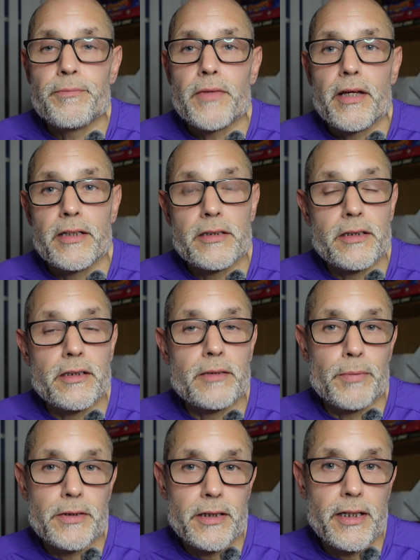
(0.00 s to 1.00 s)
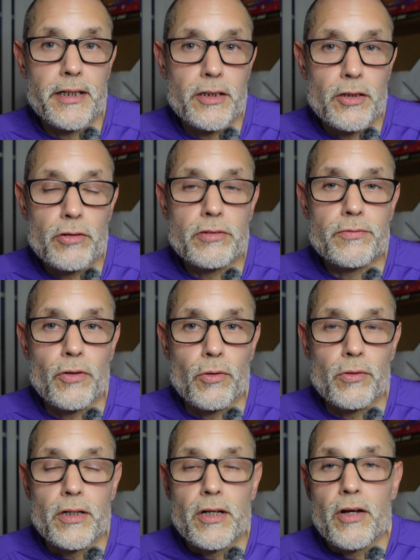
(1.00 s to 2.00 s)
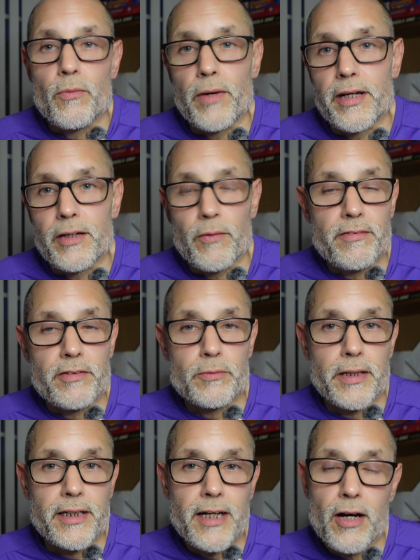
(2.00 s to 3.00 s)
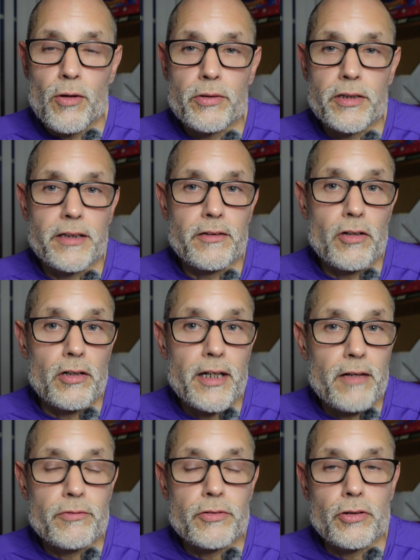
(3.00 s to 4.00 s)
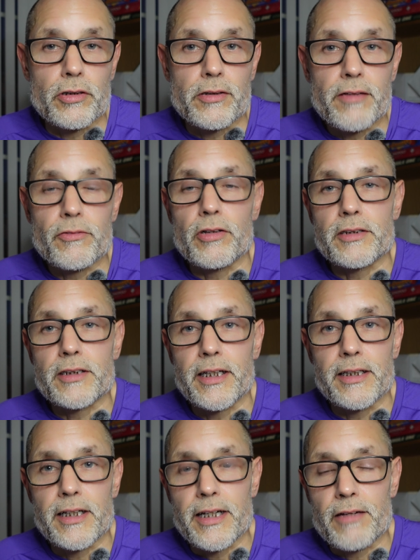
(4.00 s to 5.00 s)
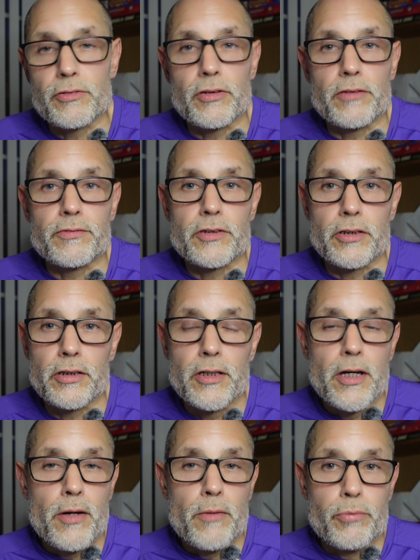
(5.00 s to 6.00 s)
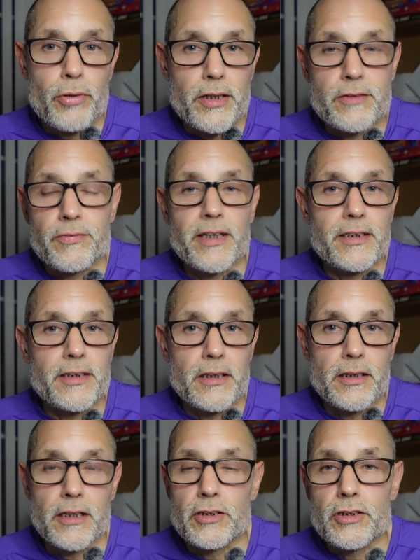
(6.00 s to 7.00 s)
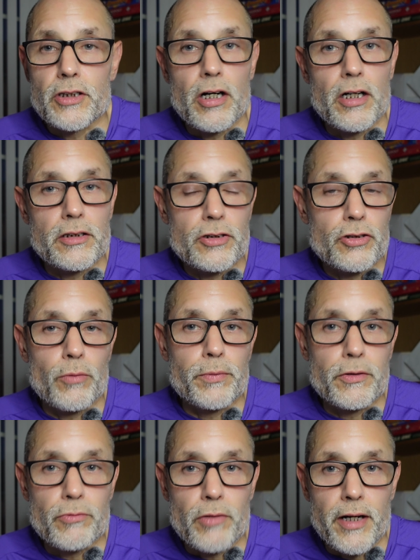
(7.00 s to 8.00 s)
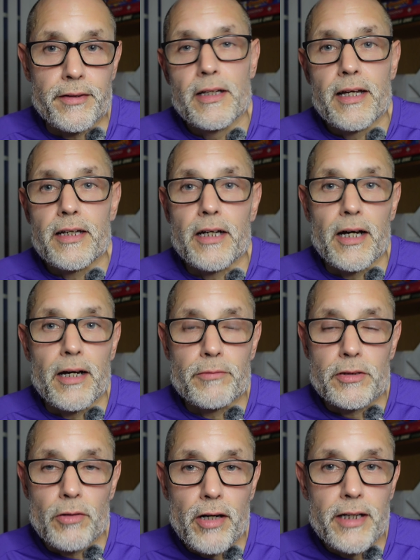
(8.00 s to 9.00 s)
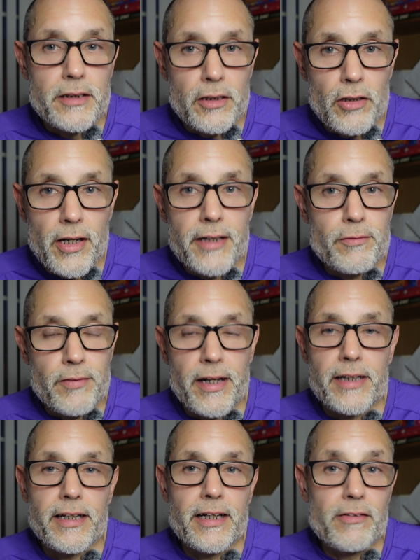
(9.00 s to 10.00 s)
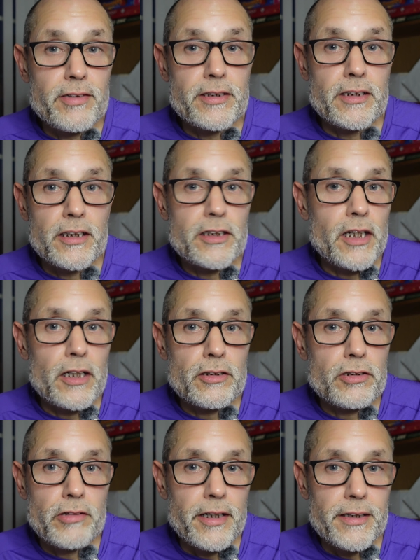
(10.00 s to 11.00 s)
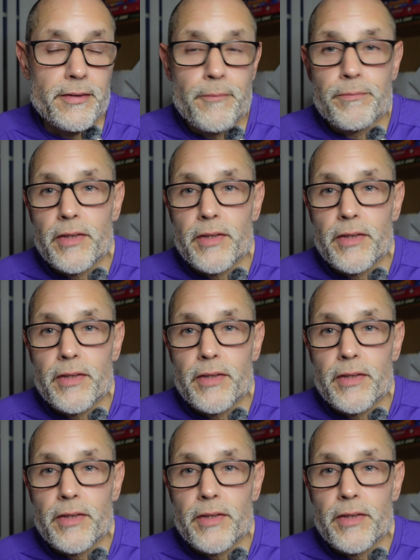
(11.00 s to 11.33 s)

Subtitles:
This is particularly useful when the weather's been cold and you've got gloves on, so you haven't got to take your gloves off to press things and start and stop your run. So I actually like the fact that there isn't a touch screen.